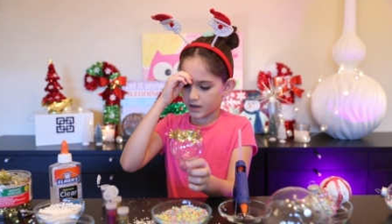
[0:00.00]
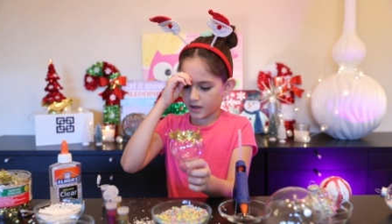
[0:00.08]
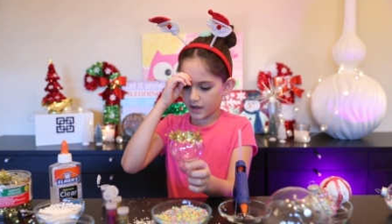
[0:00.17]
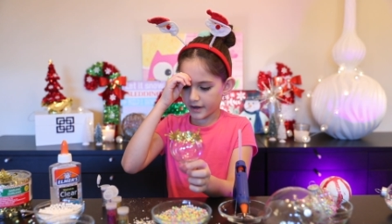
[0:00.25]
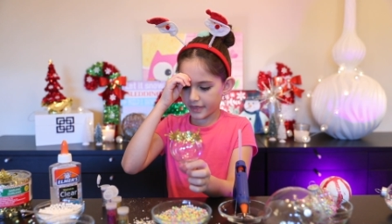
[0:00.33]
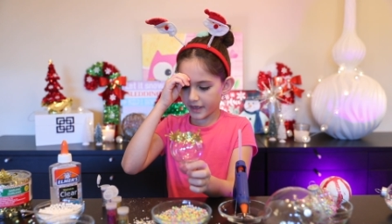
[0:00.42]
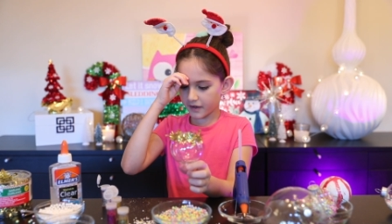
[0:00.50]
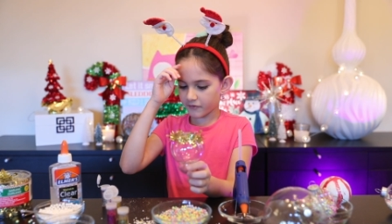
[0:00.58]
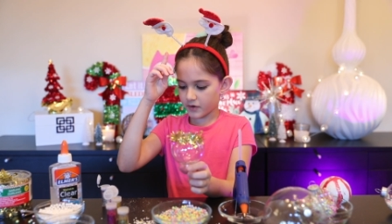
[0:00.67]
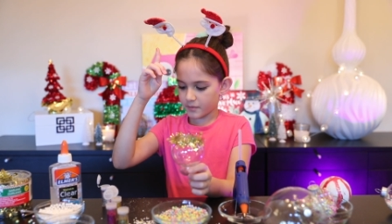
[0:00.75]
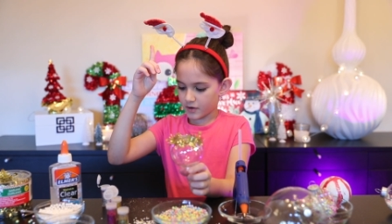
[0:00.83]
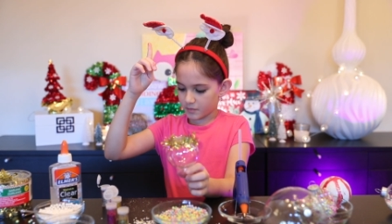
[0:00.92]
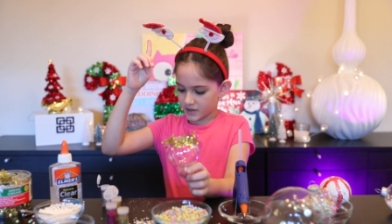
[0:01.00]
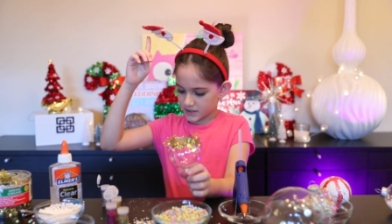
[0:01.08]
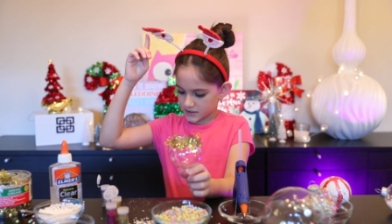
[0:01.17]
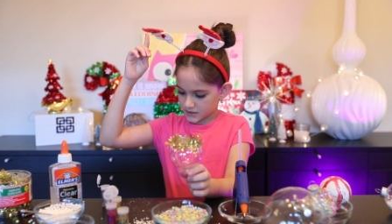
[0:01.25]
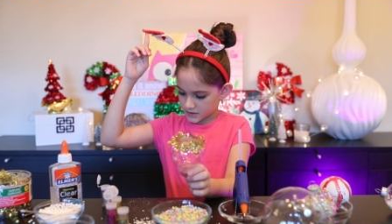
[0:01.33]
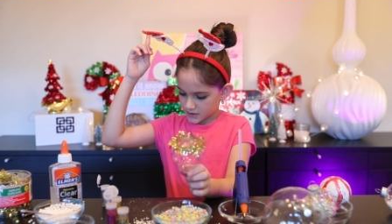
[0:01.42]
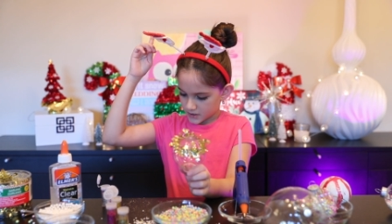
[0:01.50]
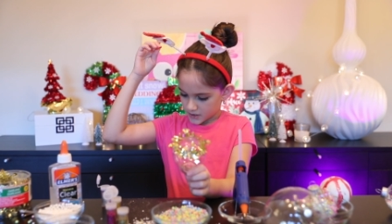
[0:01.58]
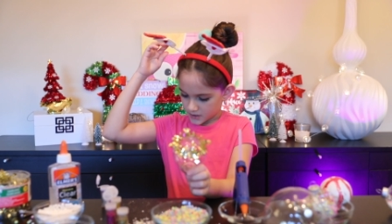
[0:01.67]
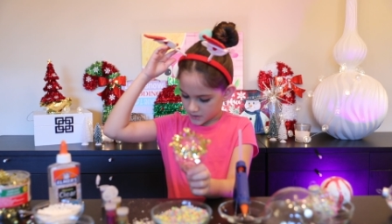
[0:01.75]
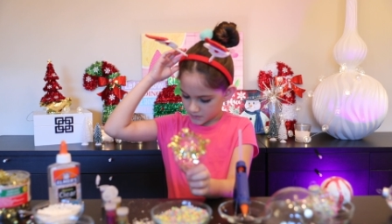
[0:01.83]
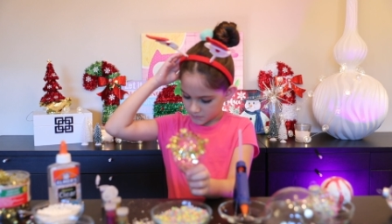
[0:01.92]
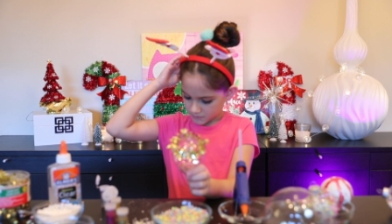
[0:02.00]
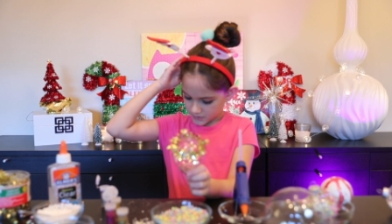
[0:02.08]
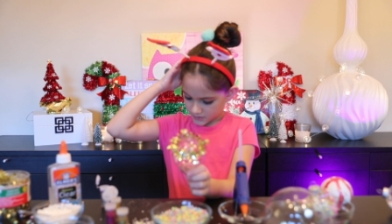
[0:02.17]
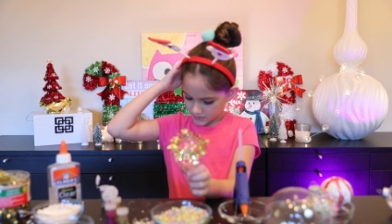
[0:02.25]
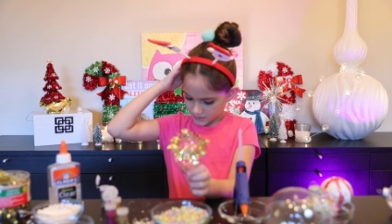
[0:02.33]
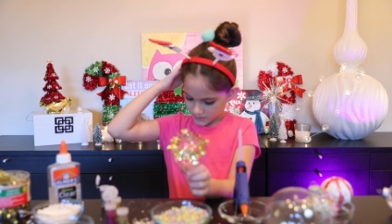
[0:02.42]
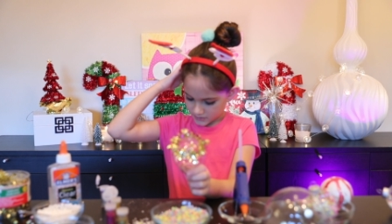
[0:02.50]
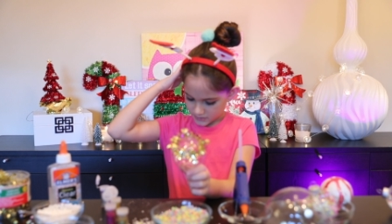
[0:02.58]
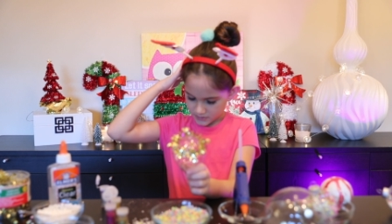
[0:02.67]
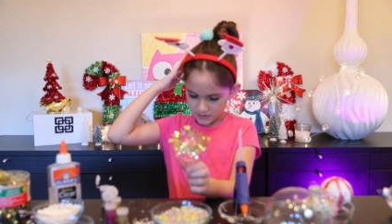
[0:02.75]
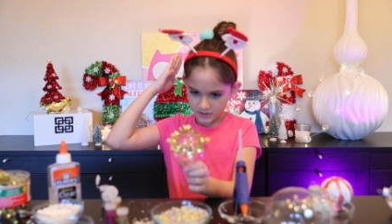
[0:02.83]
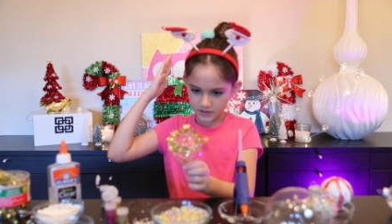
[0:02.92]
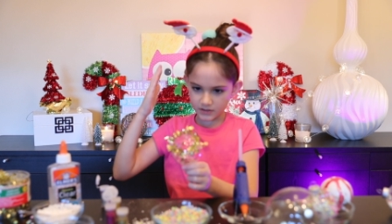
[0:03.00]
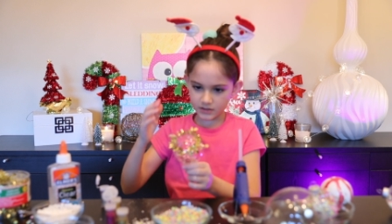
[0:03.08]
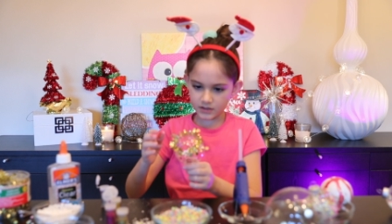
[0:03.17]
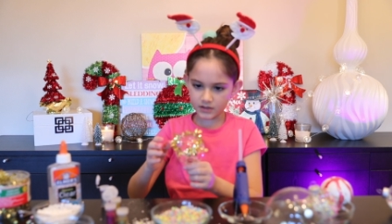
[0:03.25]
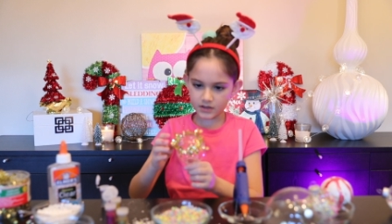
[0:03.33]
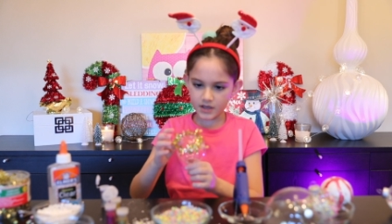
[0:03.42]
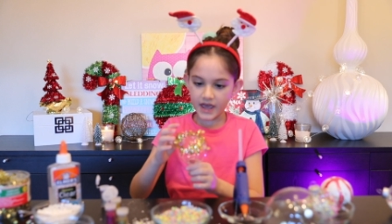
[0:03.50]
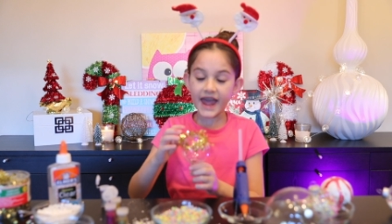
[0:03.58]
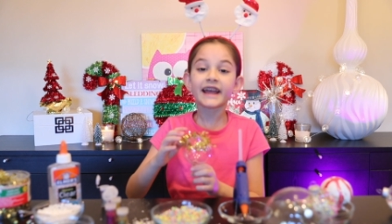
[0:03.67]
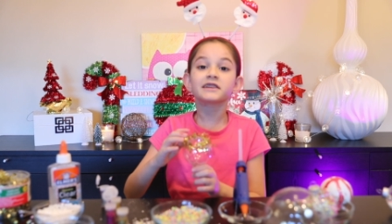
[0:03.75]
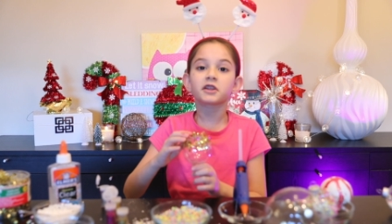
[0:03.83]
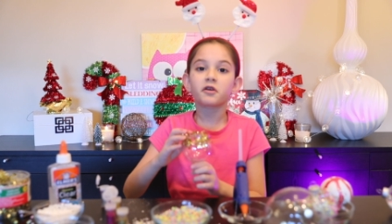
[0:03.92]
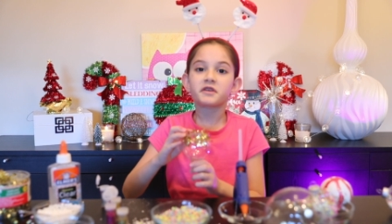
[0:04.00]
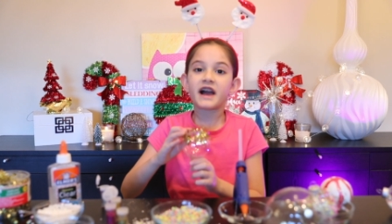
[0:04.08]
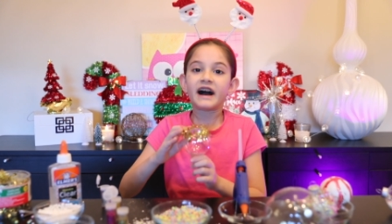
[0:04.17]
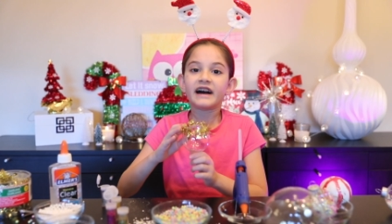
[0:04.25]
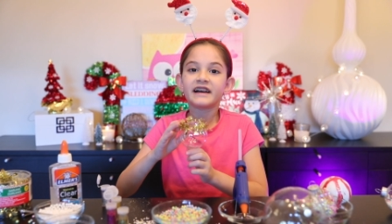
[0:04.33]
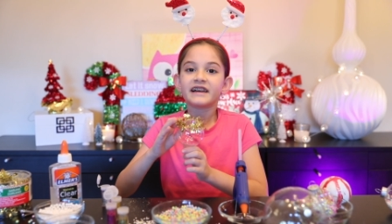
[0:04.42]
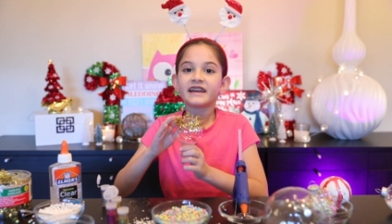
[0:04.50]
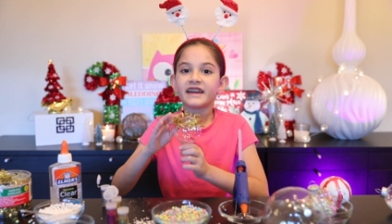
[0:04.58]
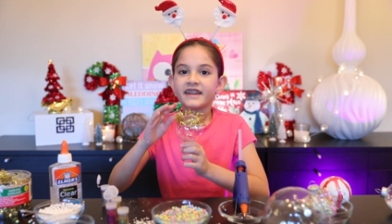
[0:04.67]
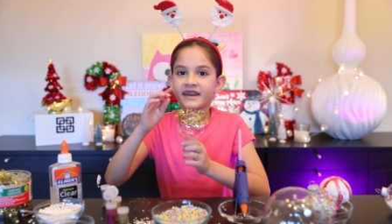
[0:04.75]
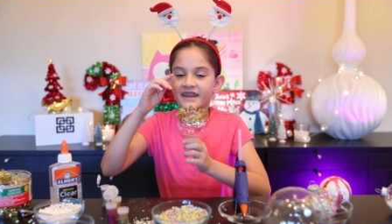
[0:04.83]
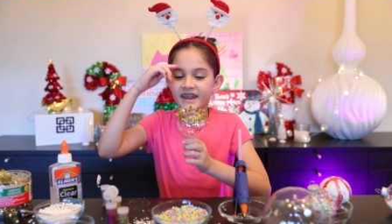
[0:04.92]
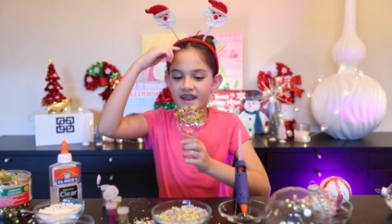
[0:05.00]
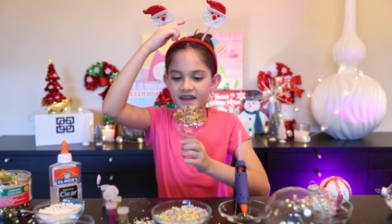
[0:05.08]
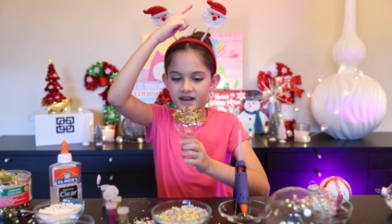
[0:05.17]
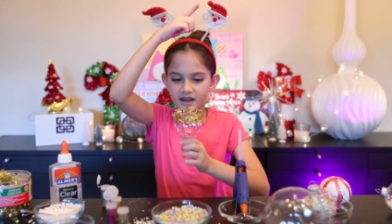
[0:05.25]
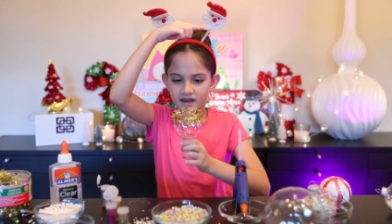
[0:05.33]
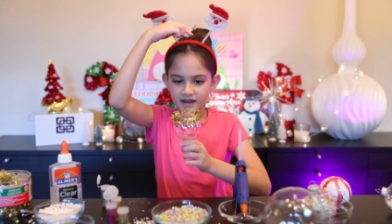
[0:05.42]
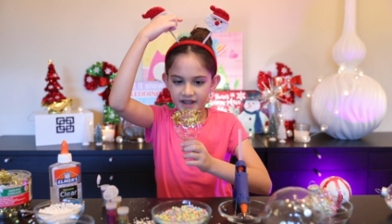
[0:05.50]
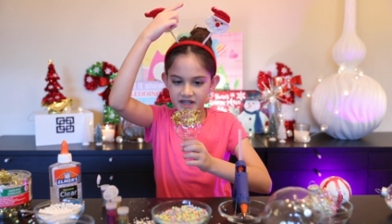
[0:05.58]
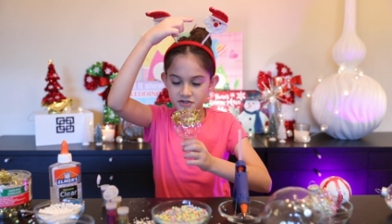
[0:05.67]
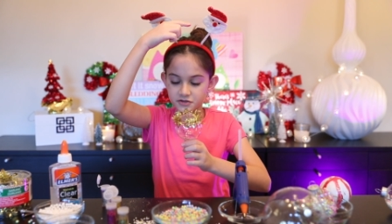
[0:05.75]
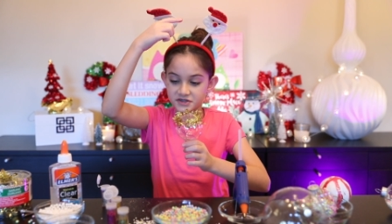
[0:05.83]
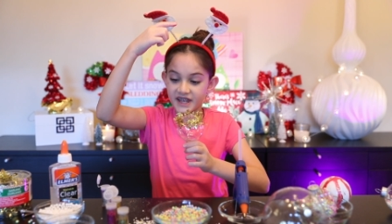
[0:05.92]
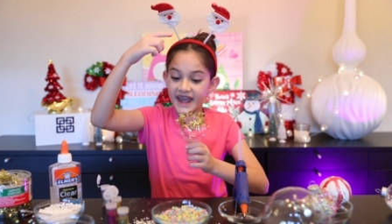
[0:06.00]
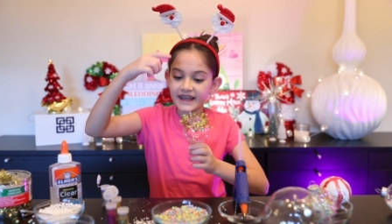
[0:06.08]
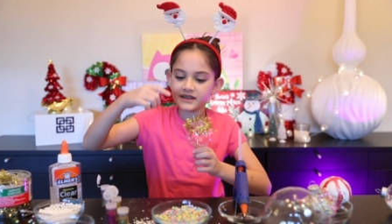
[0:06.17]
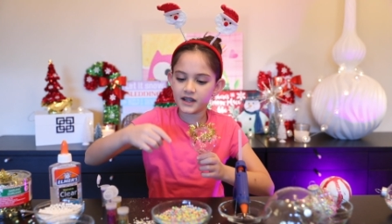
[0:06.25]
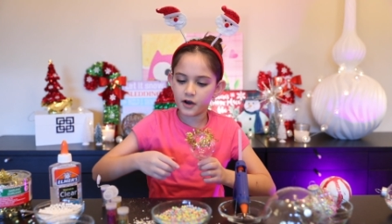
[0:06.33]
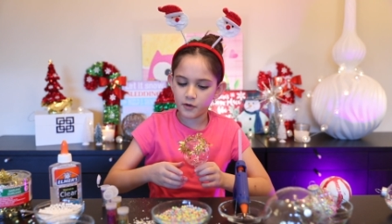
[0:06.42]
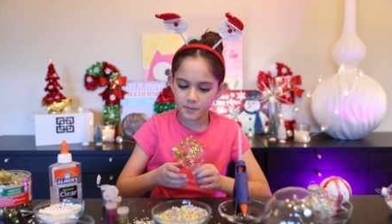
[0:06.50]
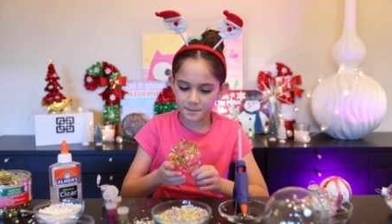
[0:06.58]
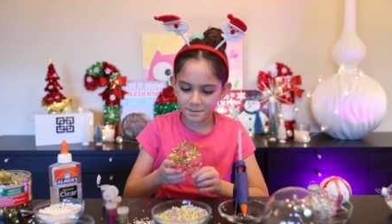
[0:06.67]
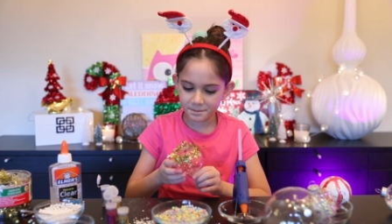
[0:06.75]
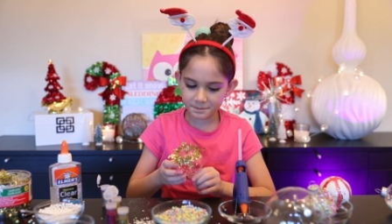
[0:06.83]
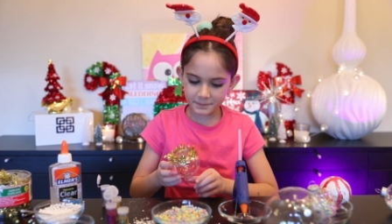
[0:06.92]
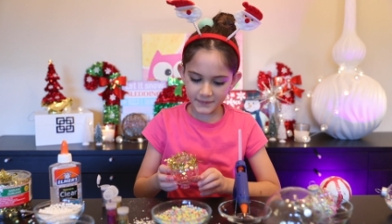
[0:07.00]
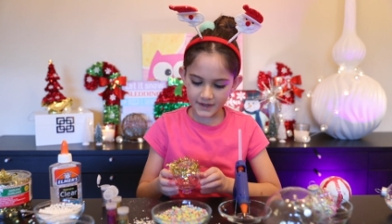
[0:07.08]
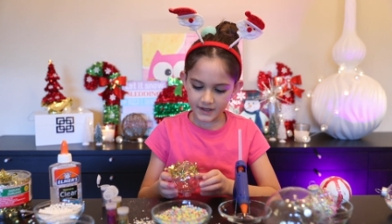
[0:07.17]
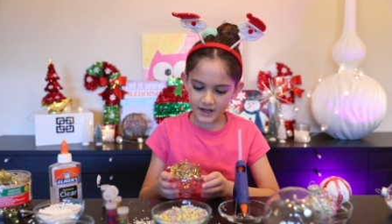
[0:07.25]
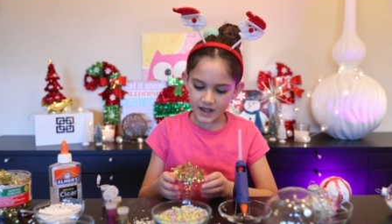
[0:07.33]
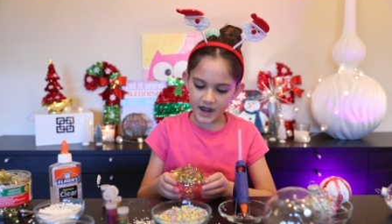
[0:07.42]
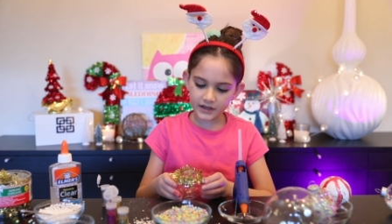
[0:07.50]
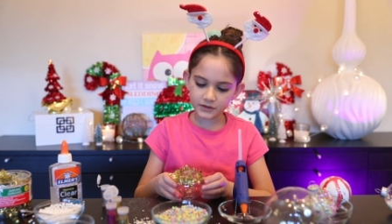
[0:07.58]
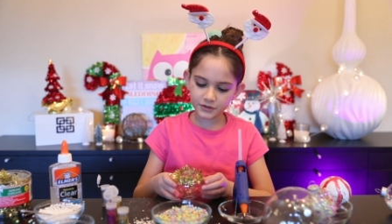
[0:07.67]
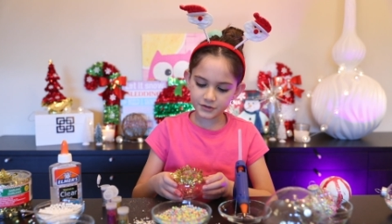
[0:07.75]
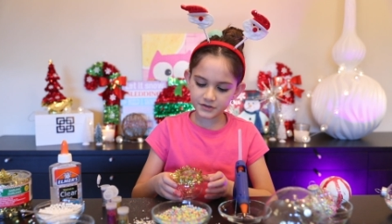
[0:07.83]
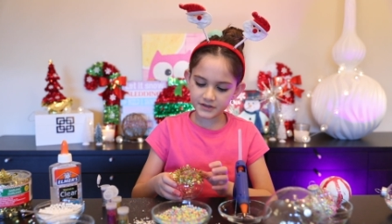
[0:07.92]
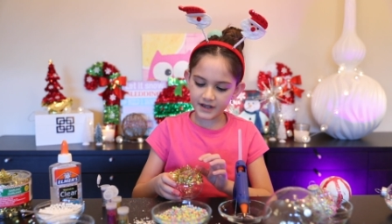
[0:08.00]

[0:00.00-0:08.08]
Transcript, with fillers: Gotta think for a moment. It was Halo, yeah. And uh, Angel's Halo I learned